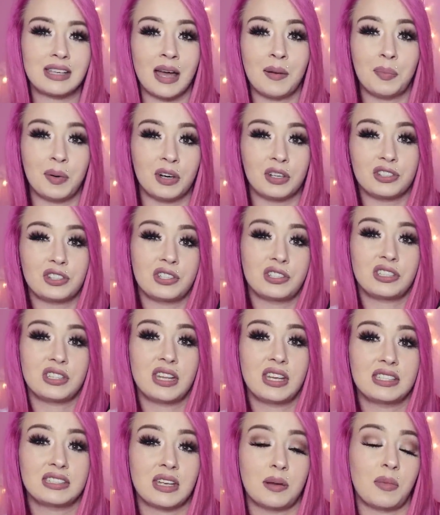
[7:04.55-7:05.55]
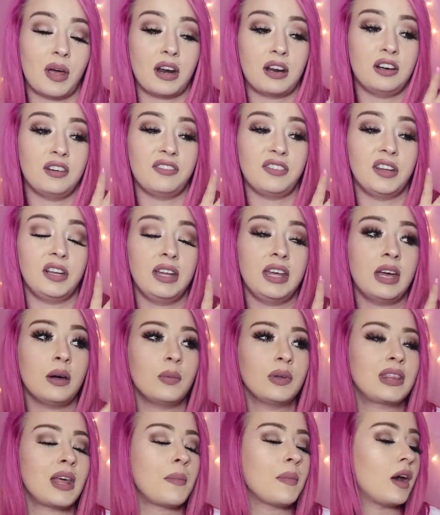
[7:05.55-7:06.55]
I purchased this. I'm not an affiliate
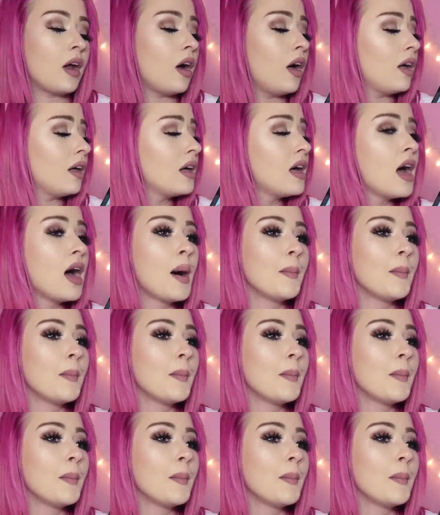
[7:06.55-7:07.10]
with them at all,